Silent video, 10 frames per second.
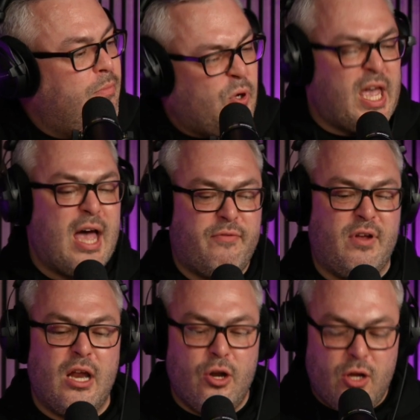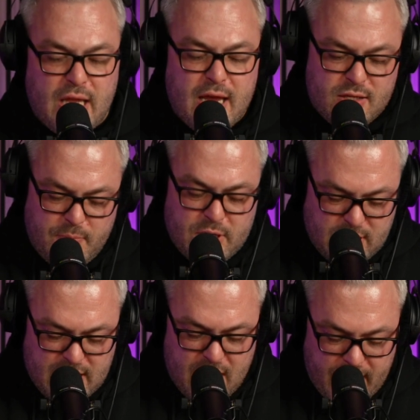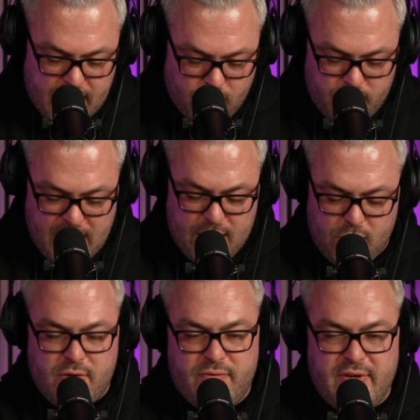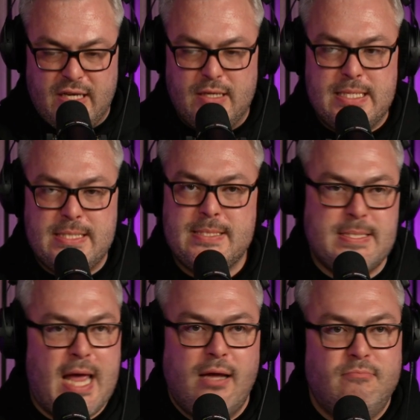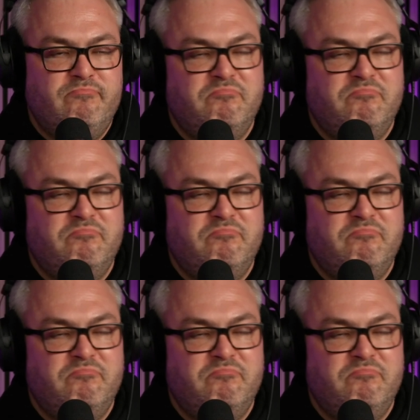But yeah, I think I know, like, especially now, I look and think, nah.